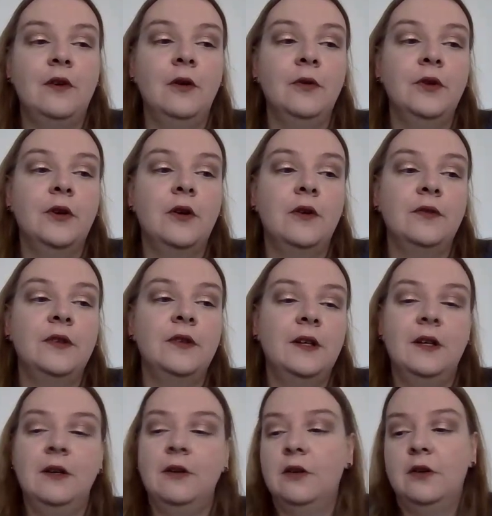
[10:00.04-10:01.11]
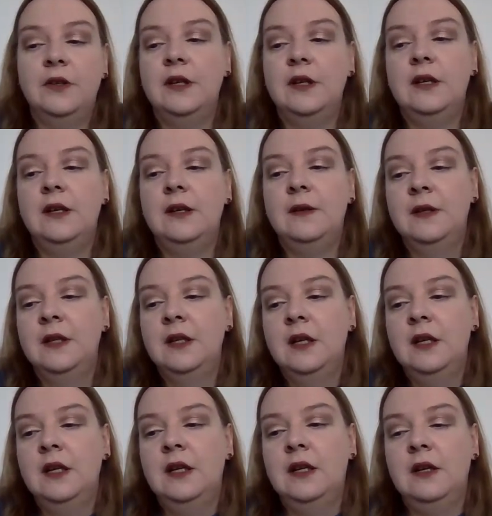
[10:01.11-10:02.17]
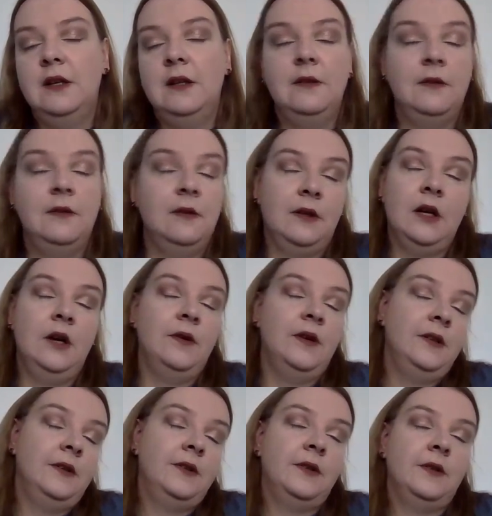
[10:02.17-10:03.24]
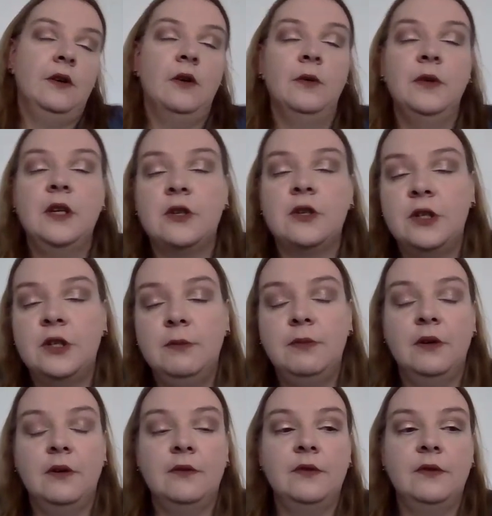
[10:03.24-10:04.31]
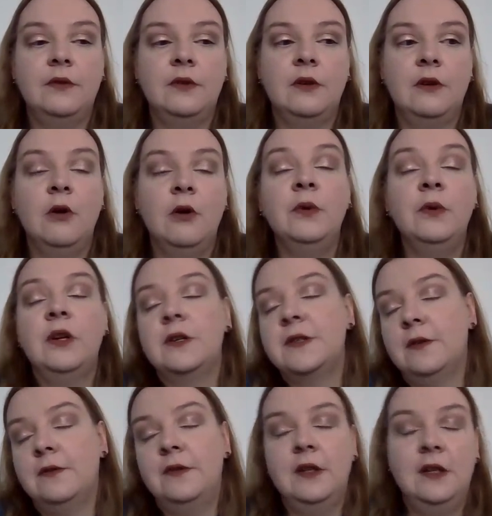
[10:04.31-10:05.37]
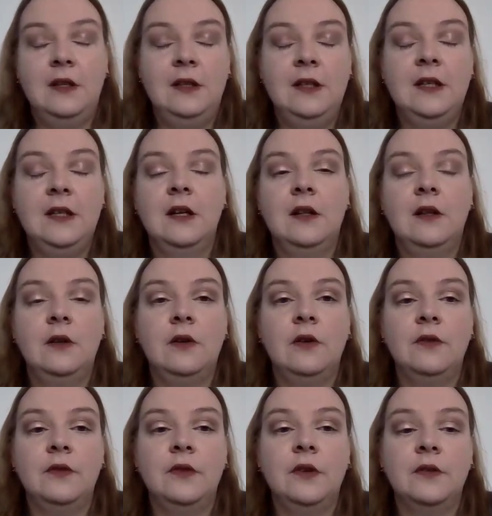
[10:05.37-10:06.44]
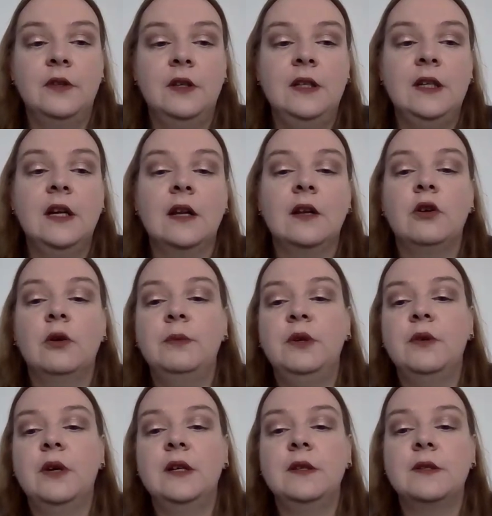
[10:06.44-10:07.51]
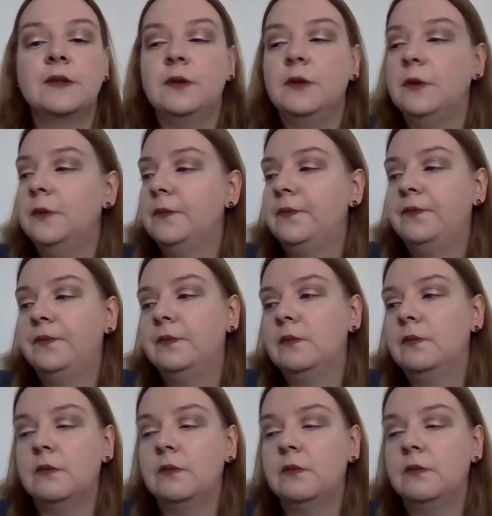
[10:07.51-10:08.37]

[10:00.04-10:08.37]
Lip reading: of author or the current ownership of owners of the legal copyright. So